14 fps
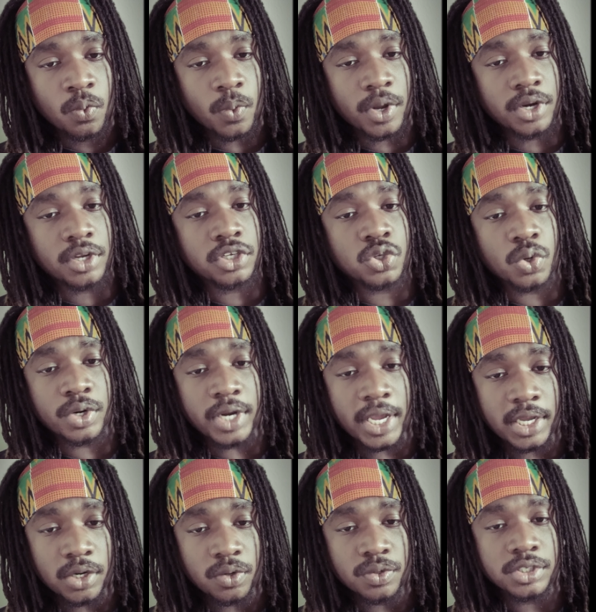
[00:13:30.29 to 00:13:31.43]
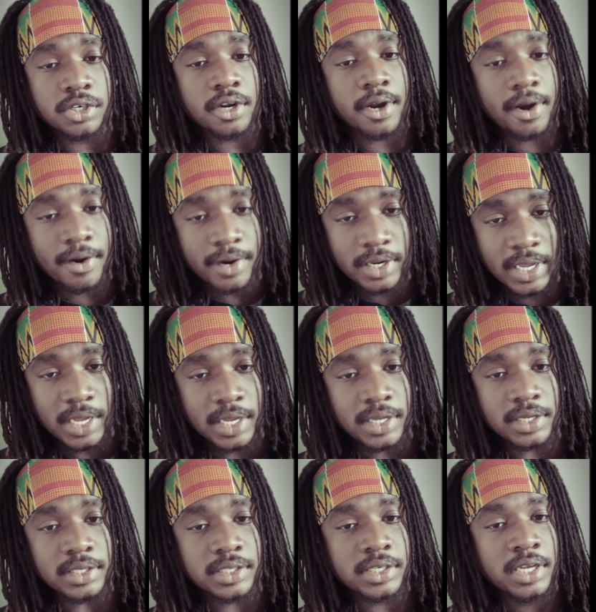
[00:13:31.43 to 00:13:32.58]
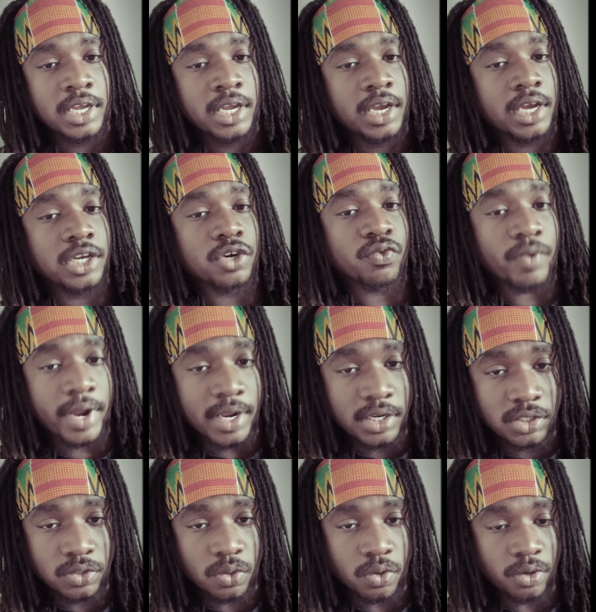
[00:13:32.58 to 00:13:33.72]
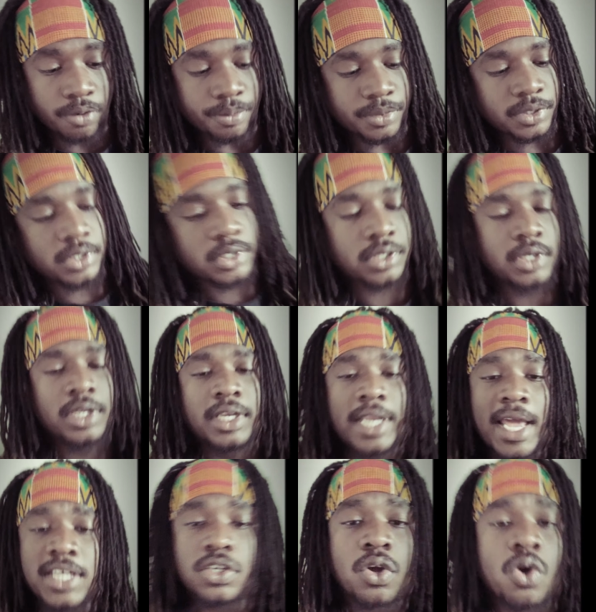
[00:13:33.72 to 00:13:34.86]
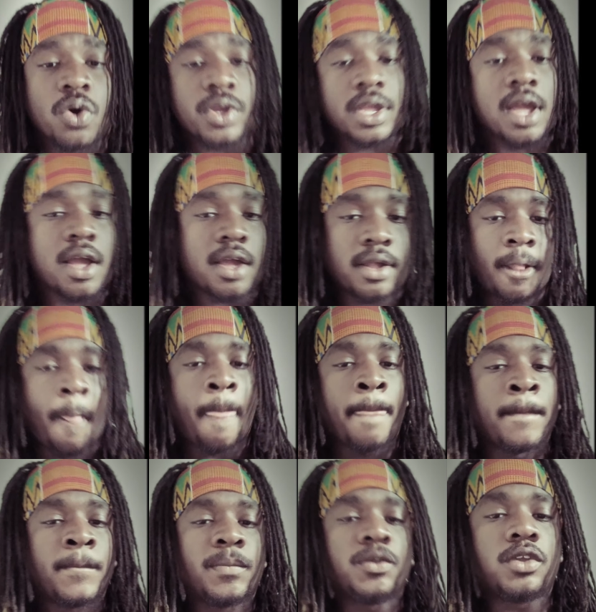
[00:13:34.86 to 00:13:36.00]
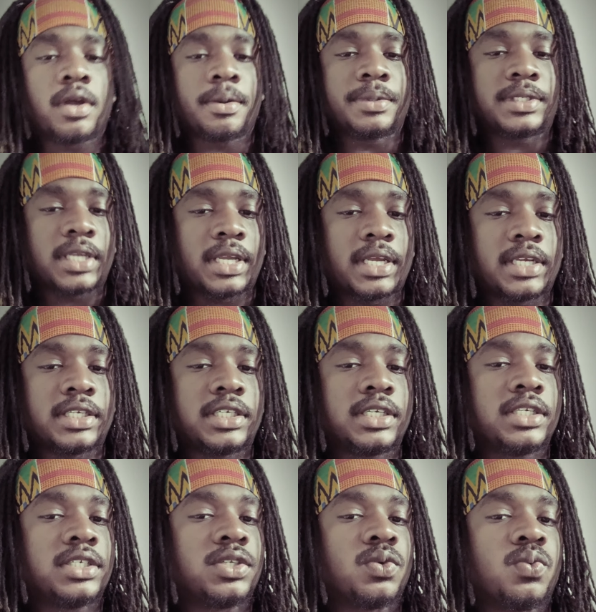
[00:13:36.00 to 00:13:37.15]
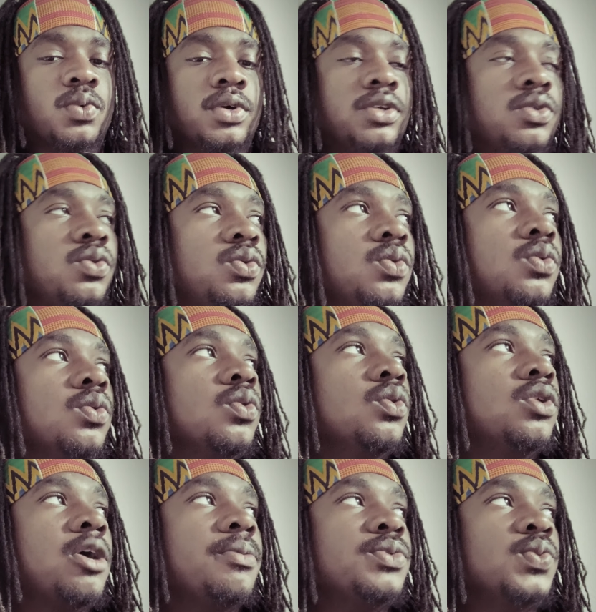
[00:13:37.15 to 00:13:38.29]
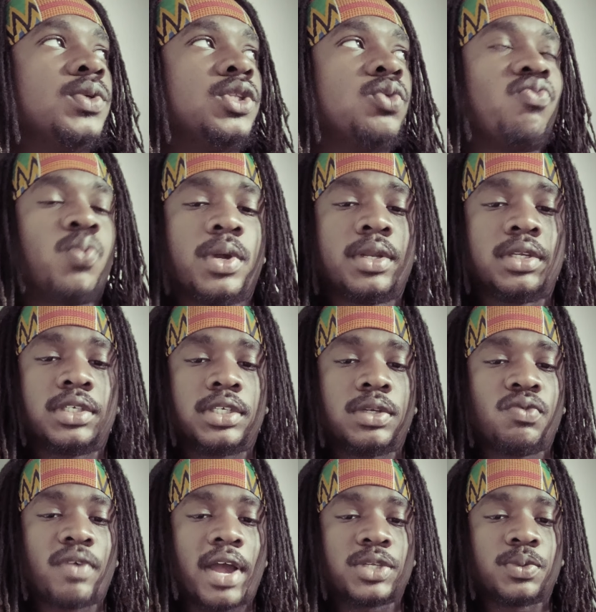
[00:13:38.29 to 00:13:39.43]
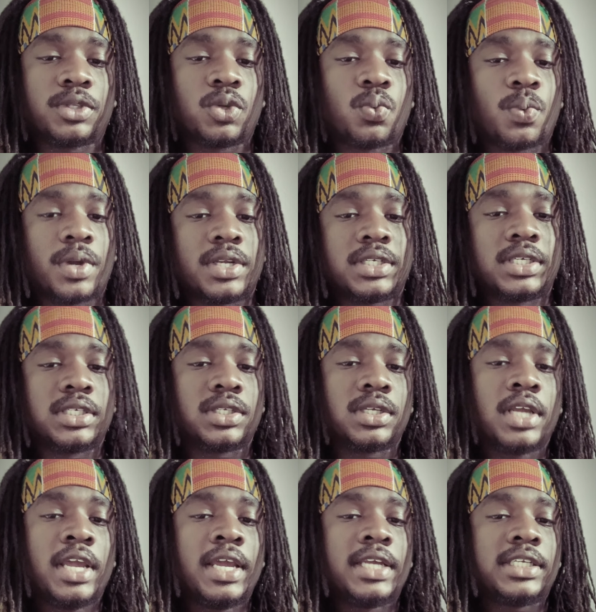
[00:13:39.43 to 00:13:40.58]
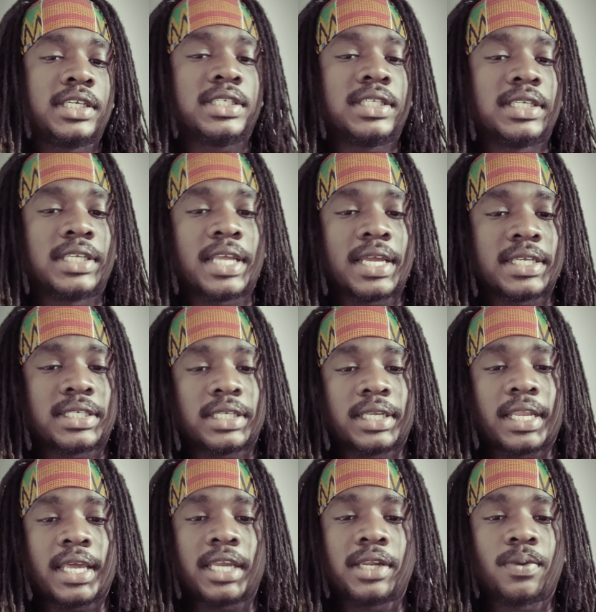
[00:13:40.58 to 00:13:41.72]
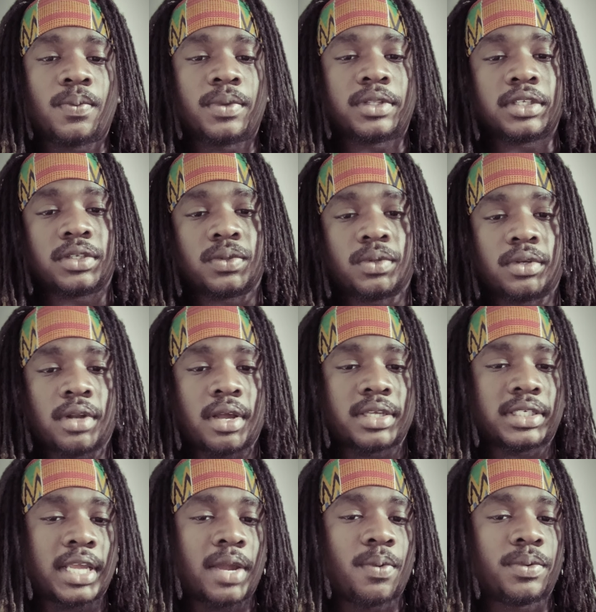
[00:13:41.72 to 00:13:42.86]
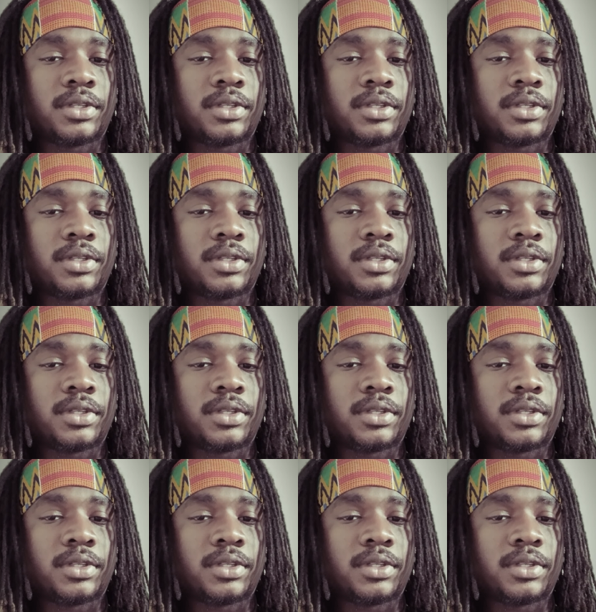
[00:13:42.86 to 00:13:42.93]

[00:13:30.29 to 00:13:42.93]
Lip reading: When the tornadoes and the hurricanes and the rainstorms, that's Oya. You know what I'm saying? She's the one who comes with the wind. She rides with the wind. She's the dancing lady with the, you know what I'm saying?